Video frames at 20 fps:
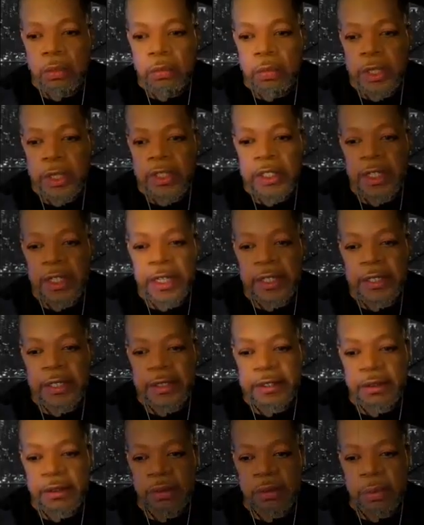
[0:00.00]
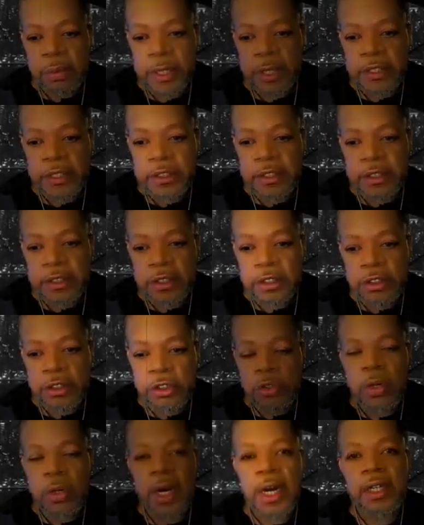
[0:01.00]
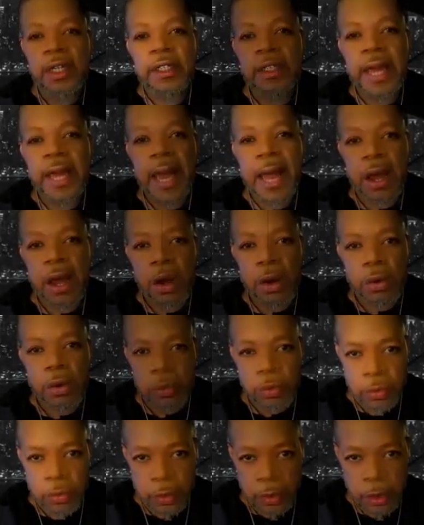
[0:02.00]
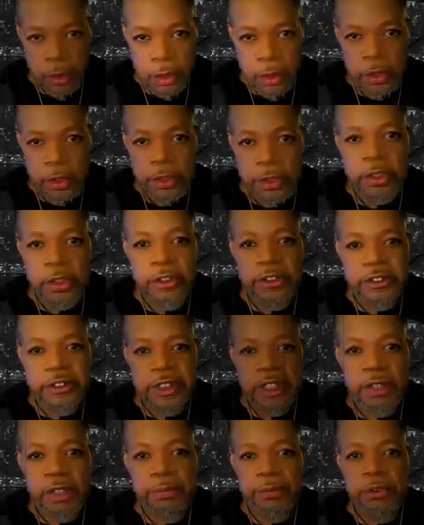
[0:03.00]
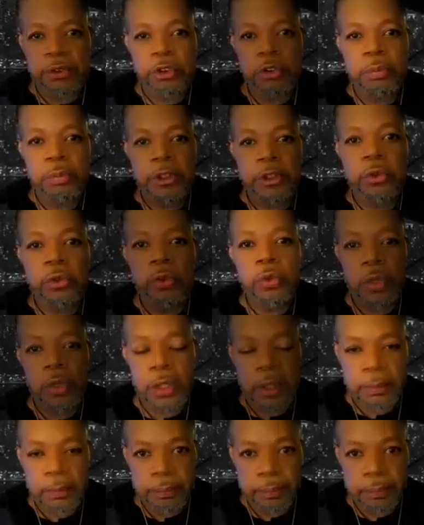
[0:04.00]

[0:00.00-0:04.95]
when you allow yourself to mature